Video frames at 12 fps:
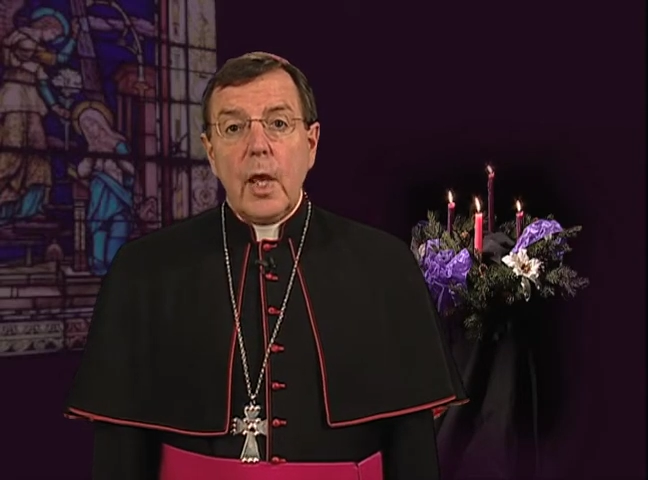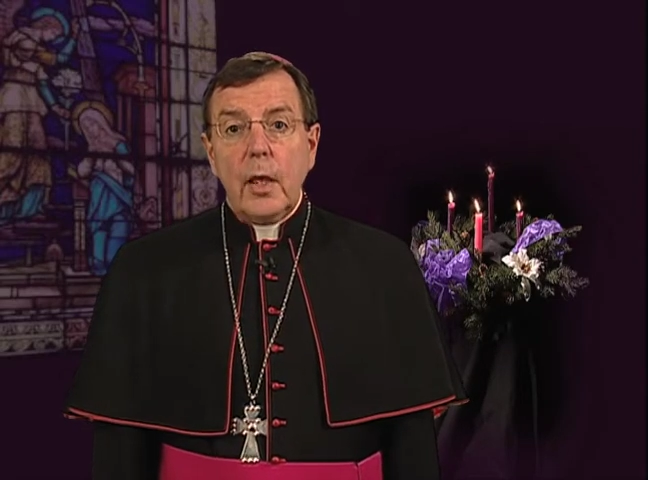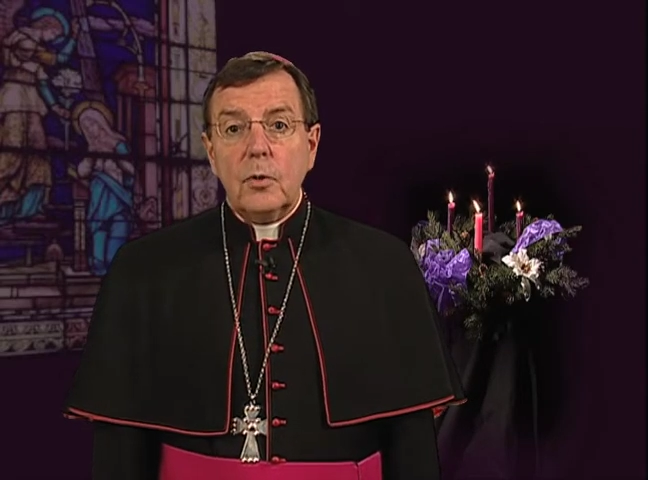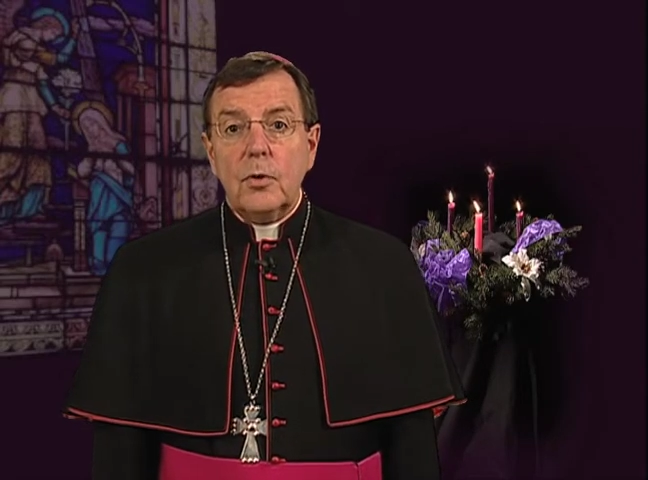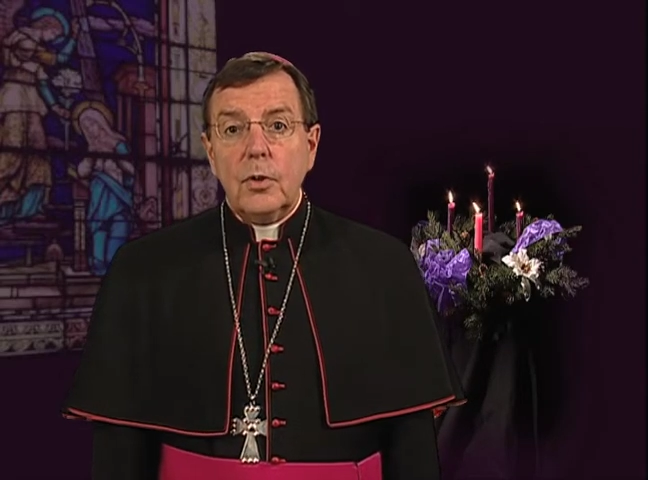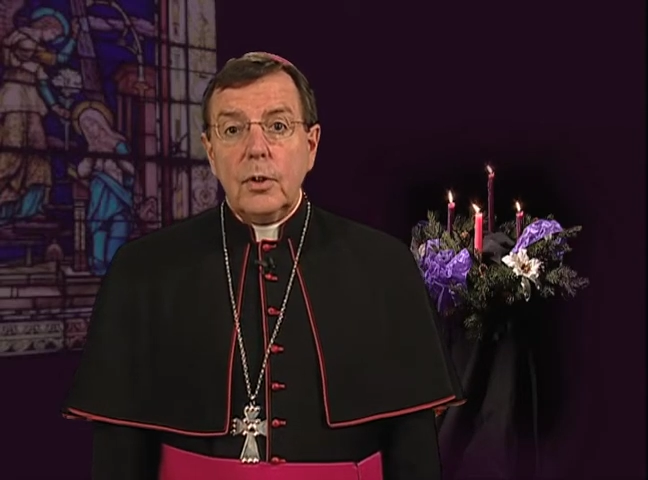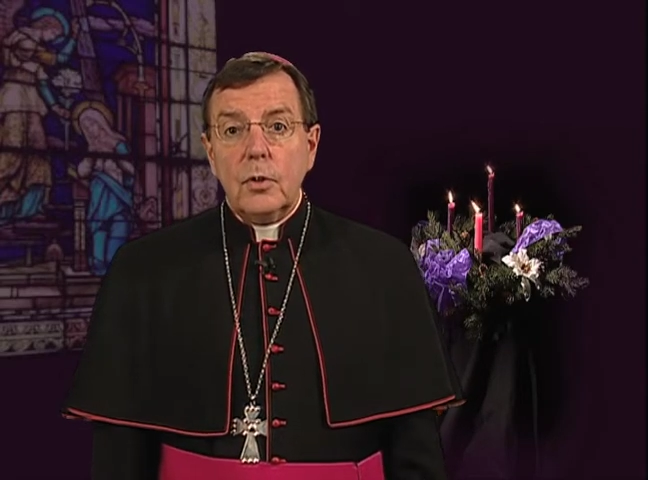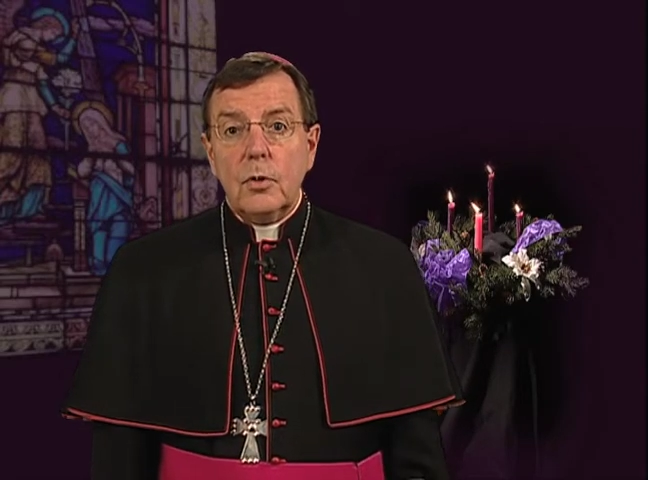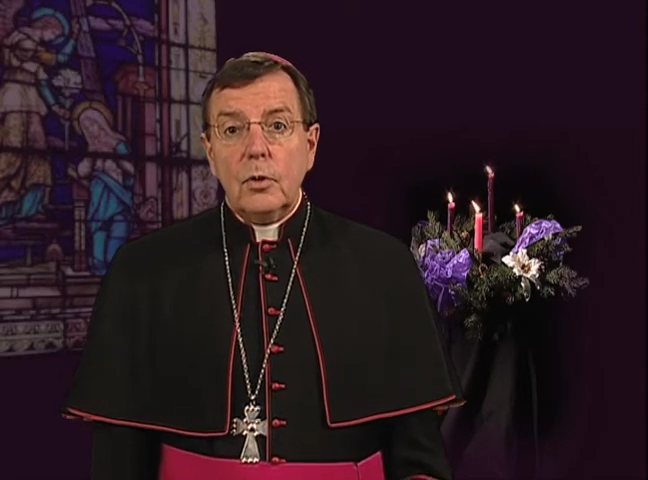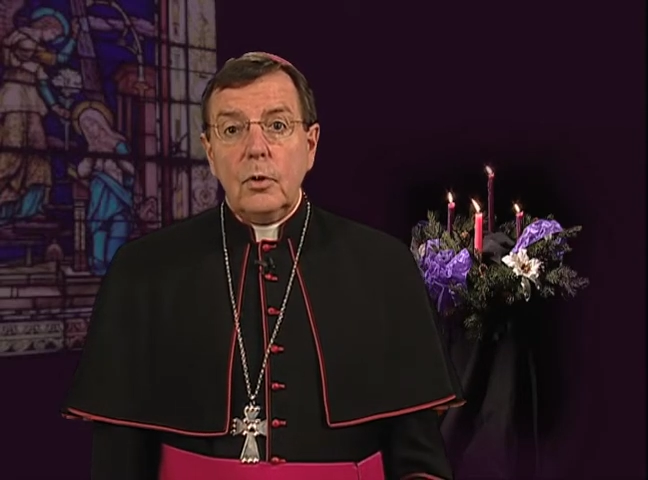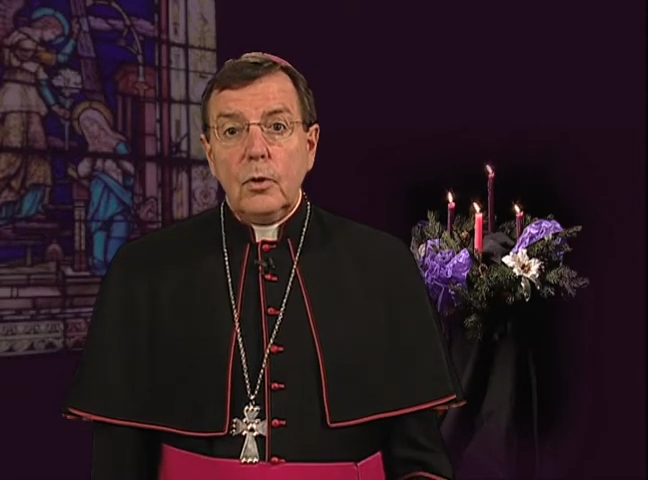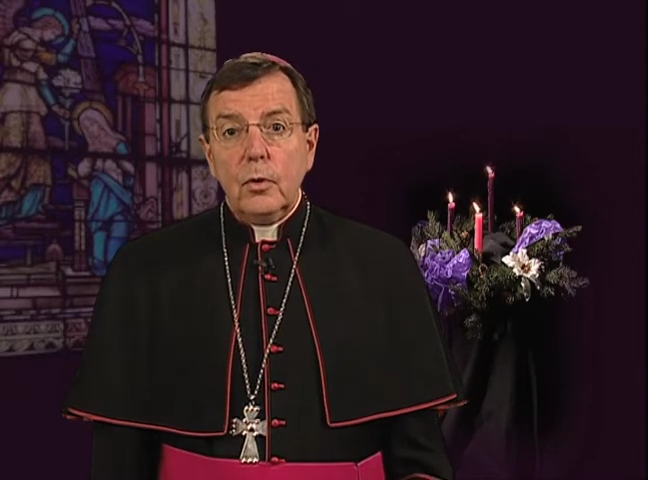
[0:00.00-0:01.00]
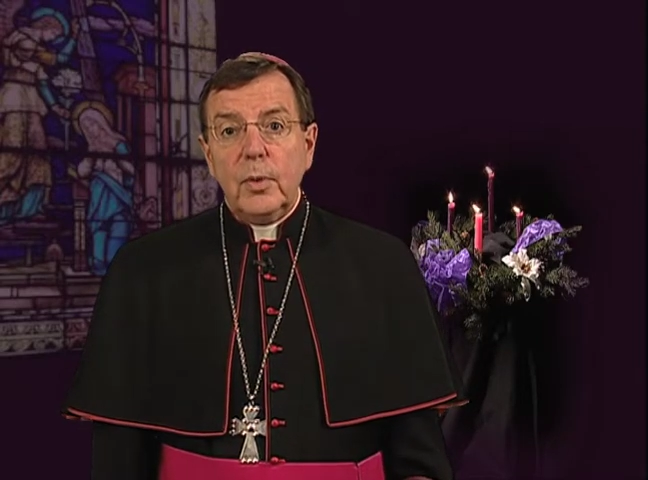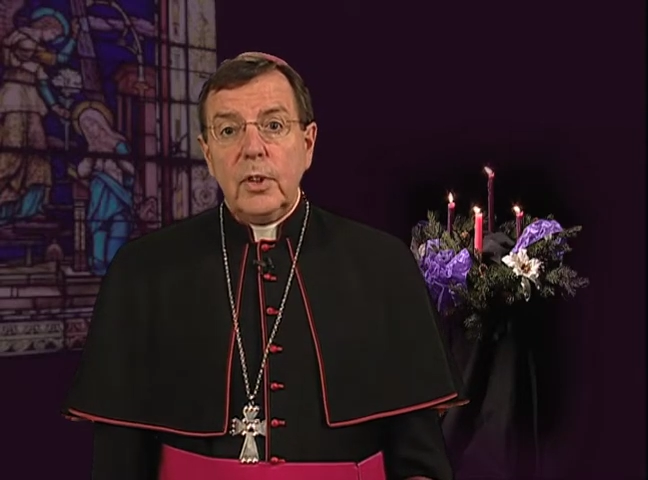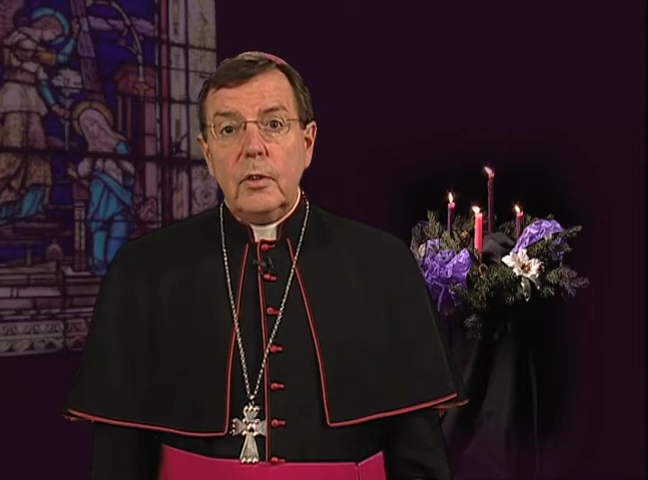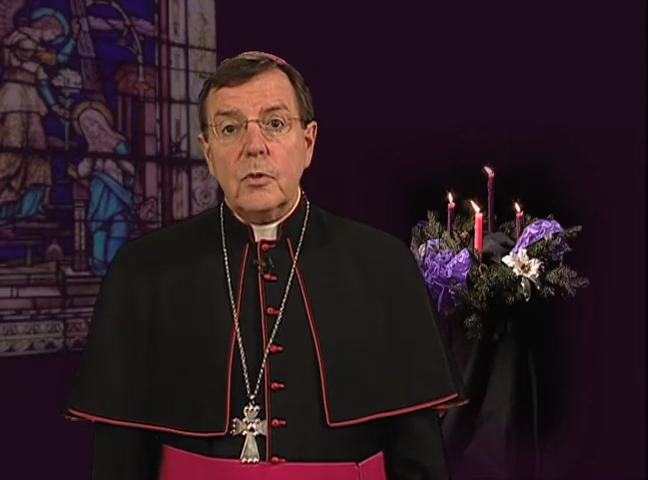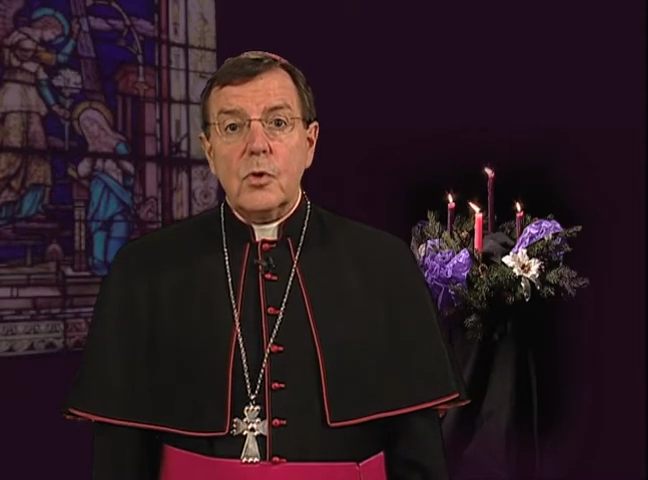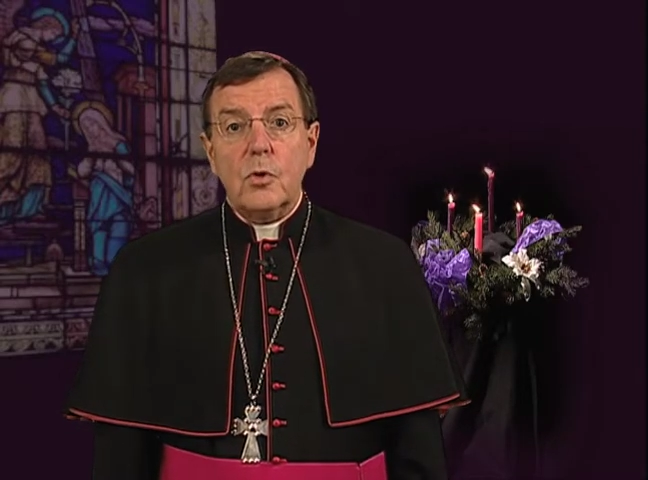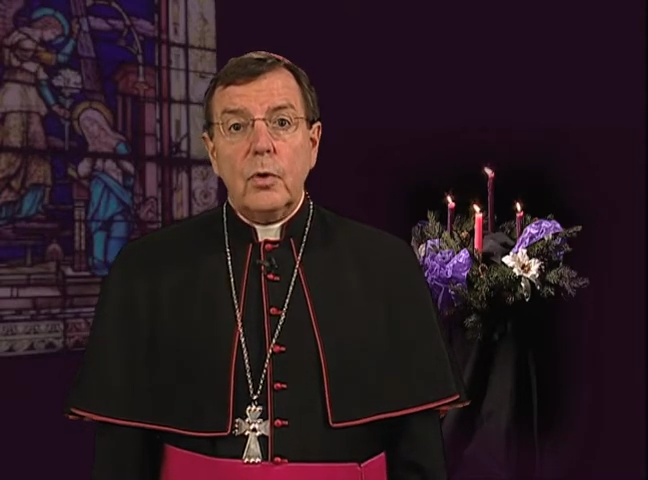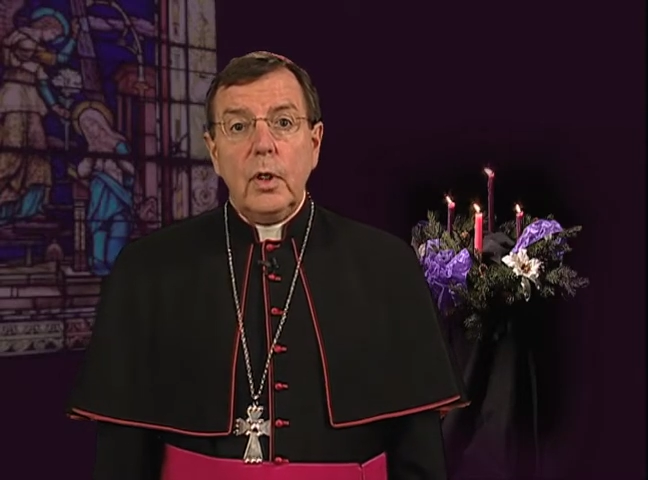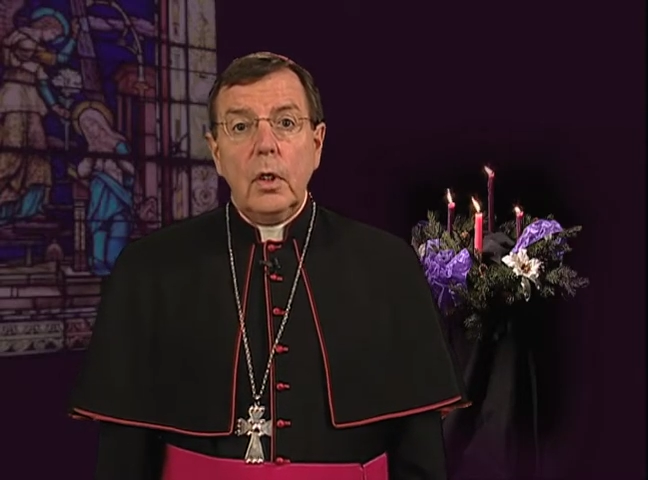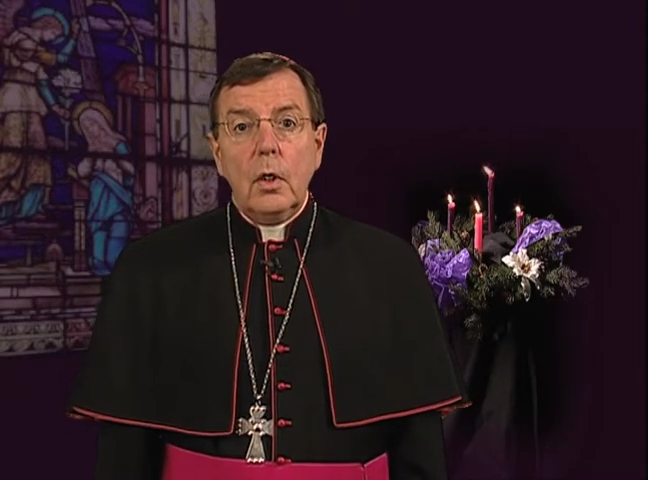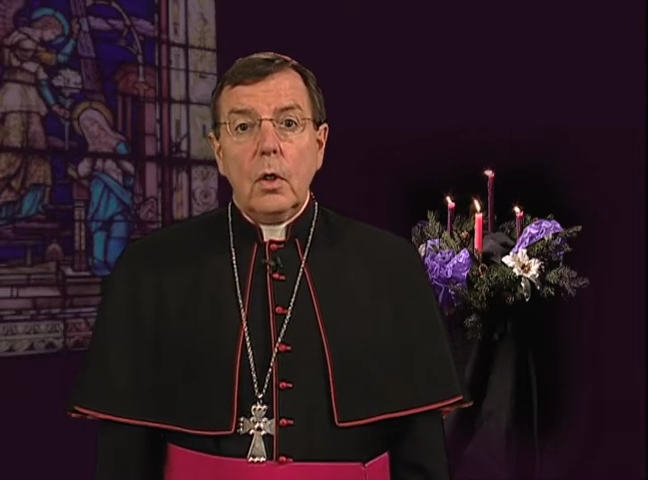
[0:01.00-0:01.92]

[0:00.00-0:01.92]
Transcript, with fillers: entered into human history